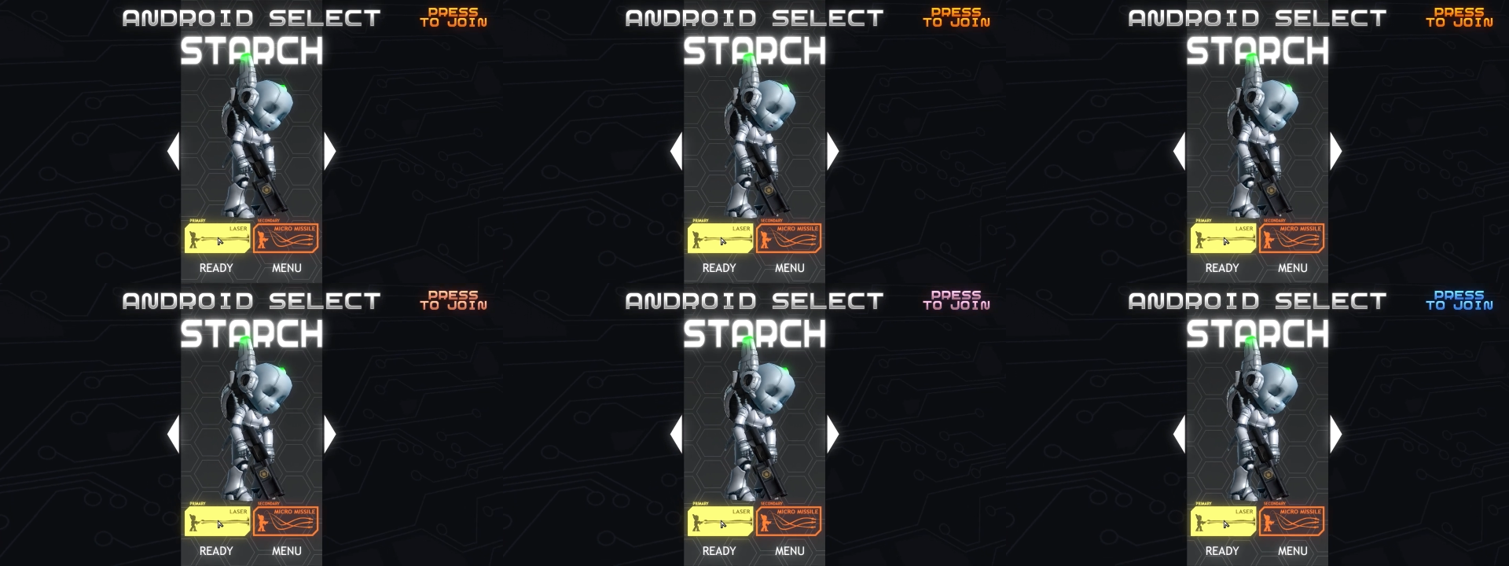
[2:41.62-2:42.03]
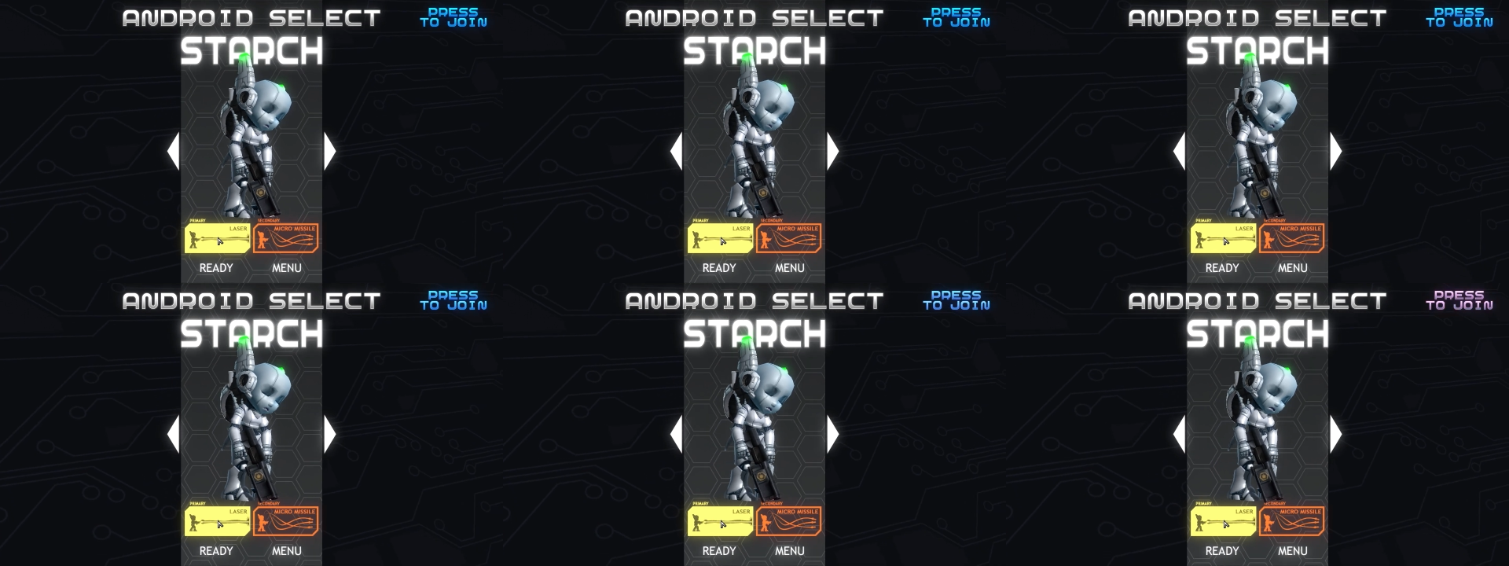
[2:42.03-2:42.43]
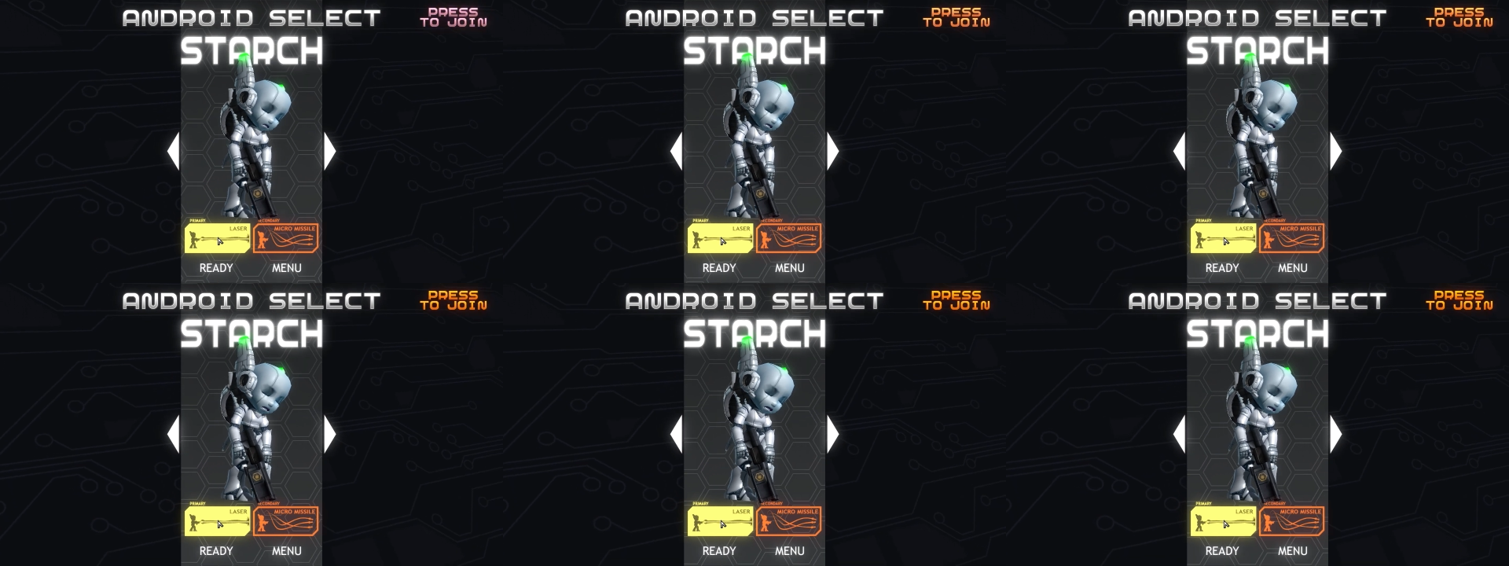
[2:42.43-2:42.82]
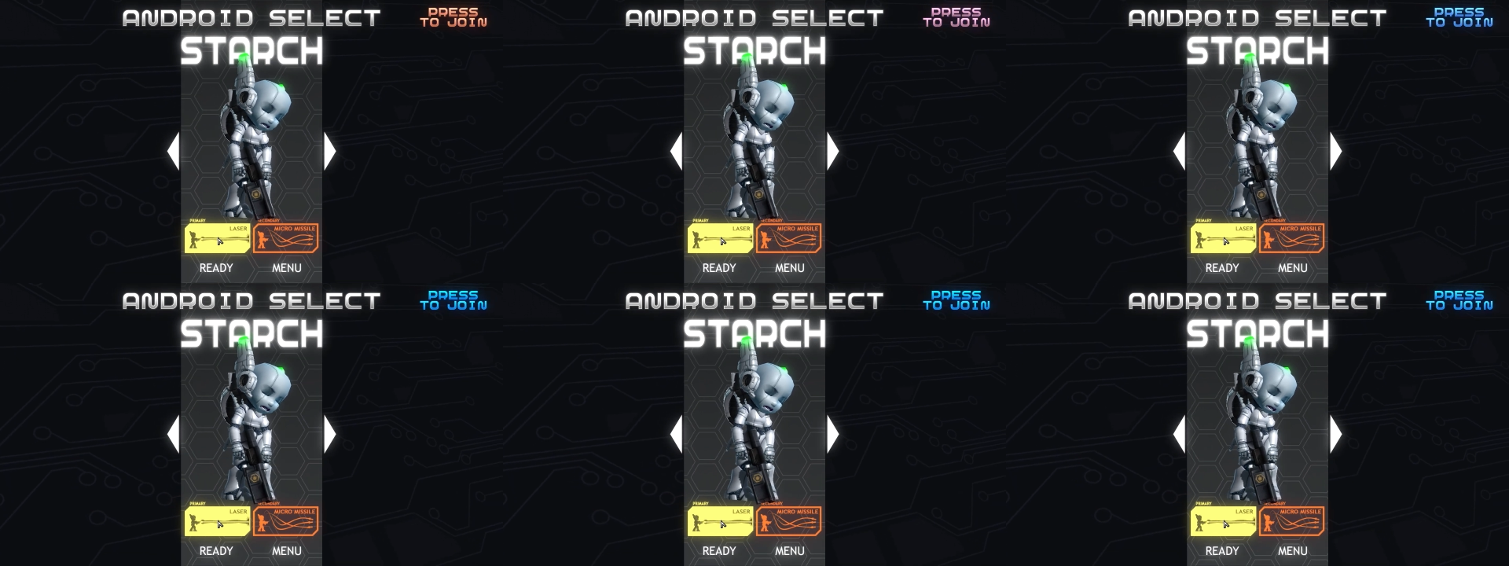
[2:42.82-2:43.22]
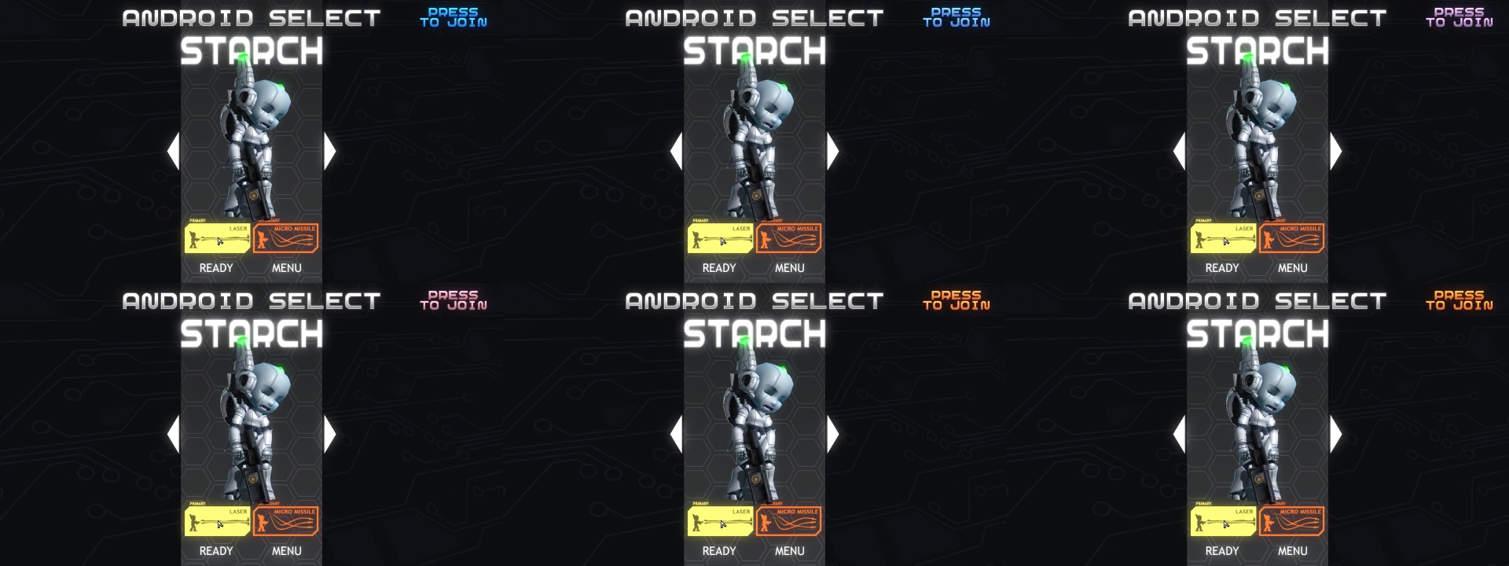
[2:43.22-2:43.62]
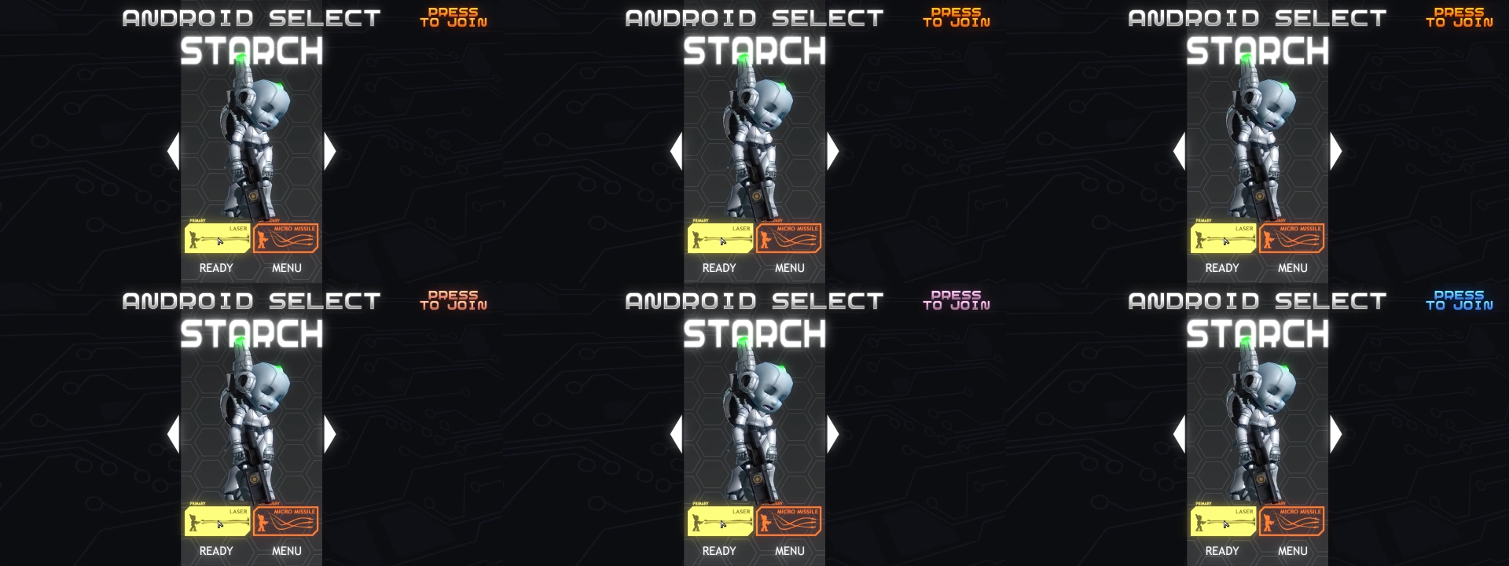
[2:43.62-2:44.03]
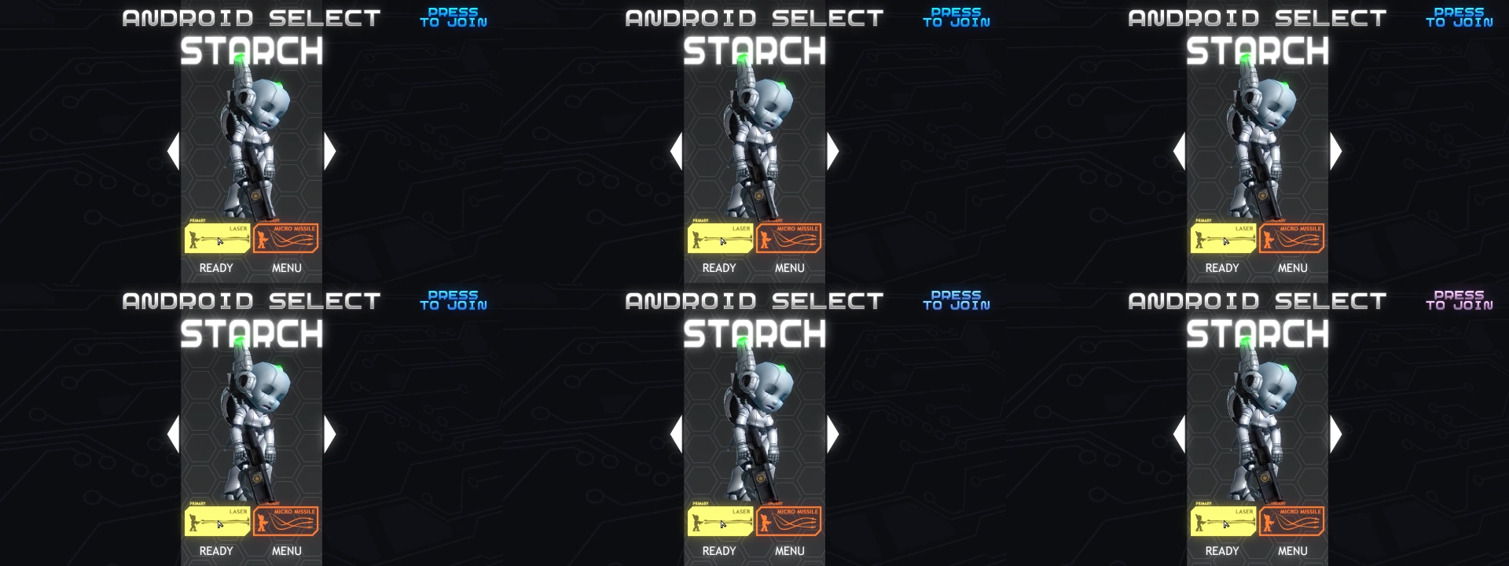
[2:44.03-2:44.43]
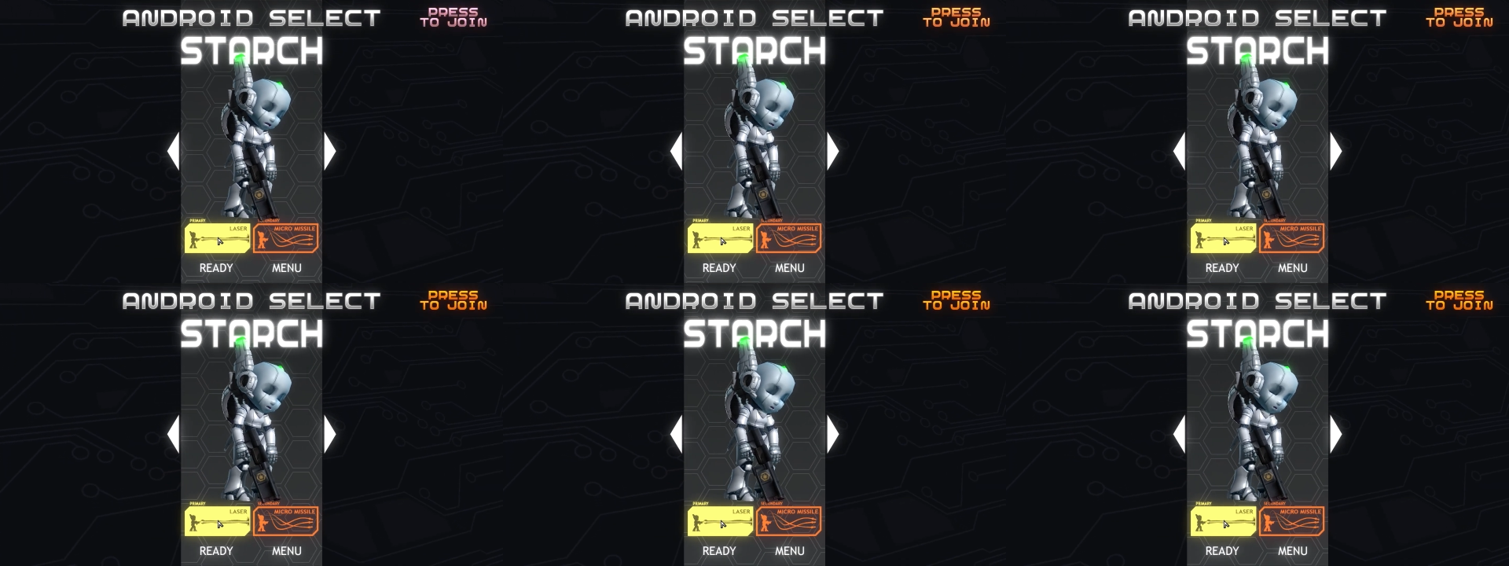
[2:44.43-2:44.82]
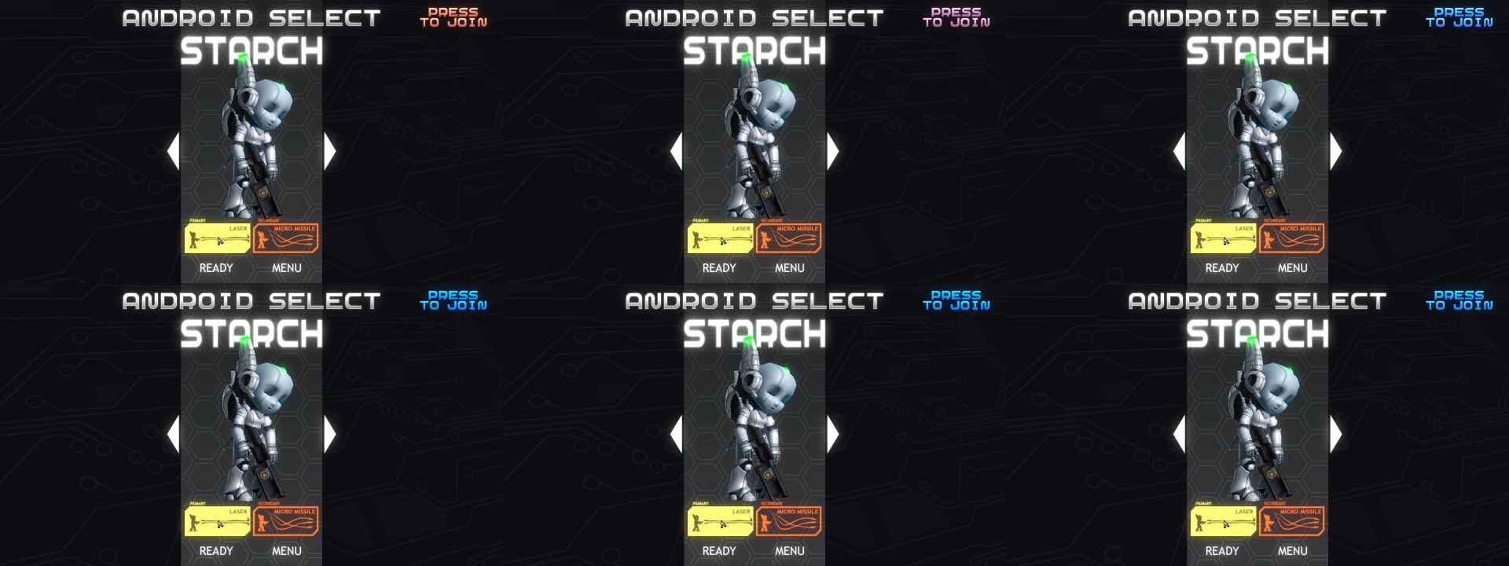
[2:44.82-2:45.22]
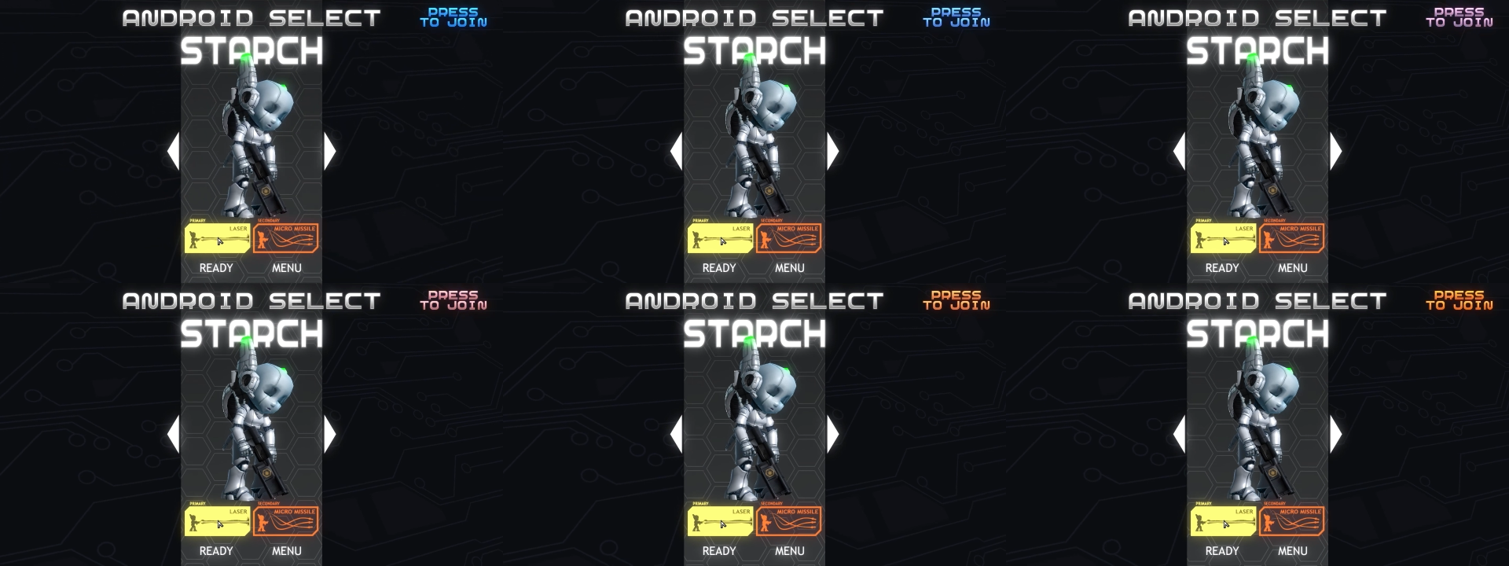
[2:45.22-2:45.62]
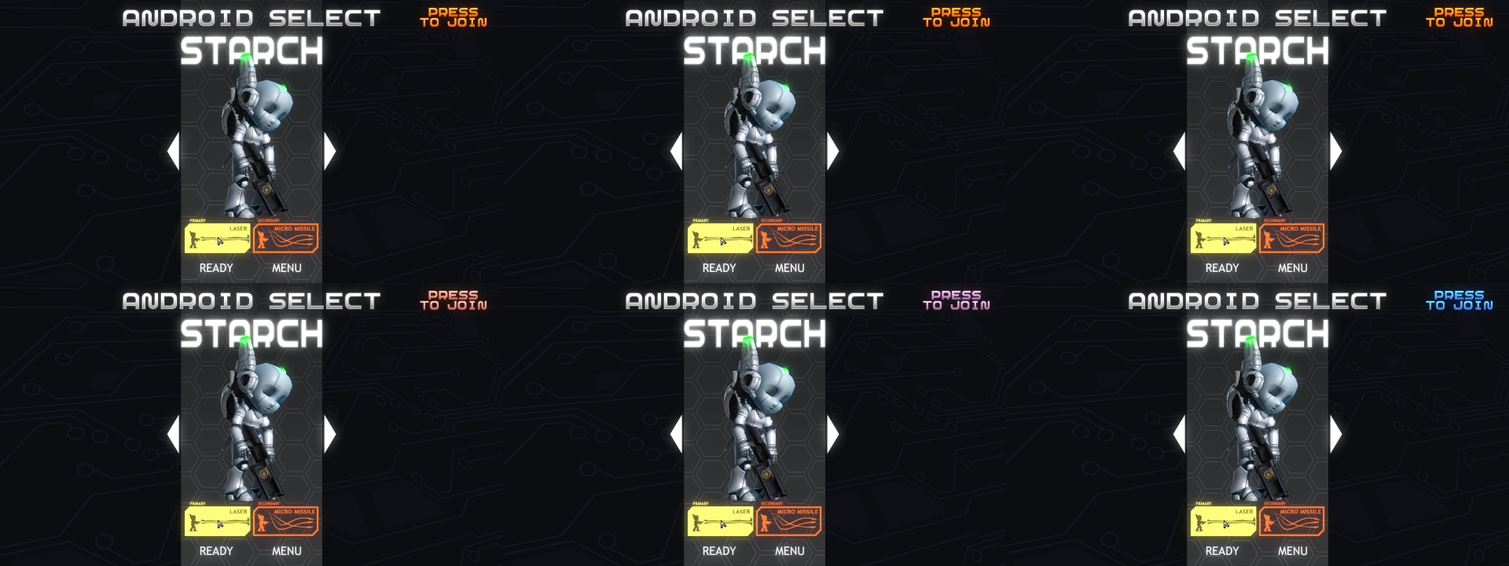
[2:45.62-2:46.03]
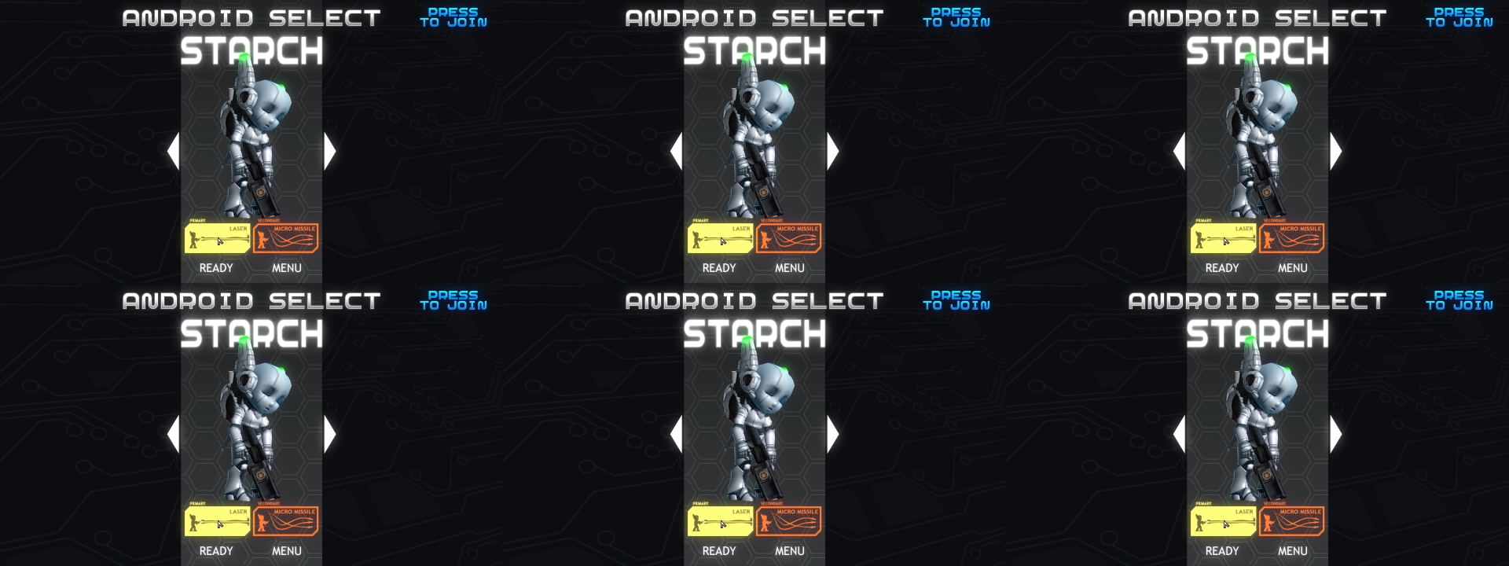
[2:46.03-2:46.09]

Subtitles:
[unreadable: no face in view]